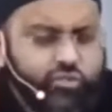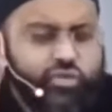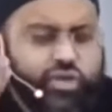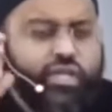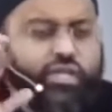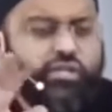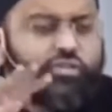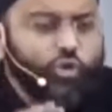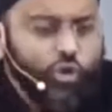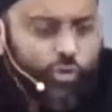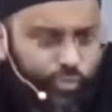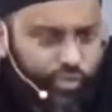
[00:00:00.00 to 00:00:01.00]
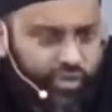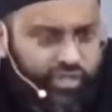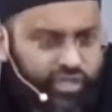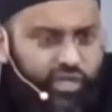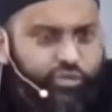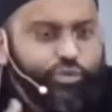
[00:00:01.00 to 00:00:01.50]
reinterpret
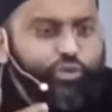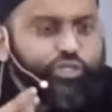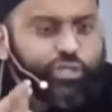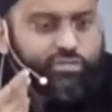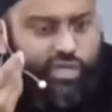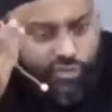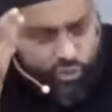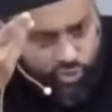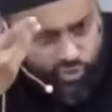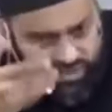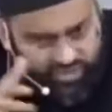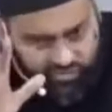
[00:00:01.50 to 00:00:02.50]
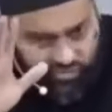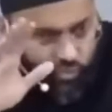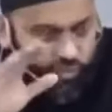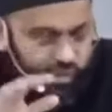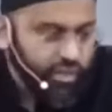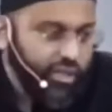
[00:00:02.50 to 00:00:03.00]
Ya'juj and Ma'juj
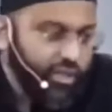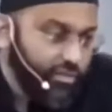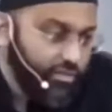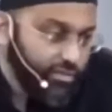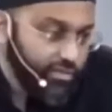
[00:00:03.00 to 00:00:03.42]
metaphorically.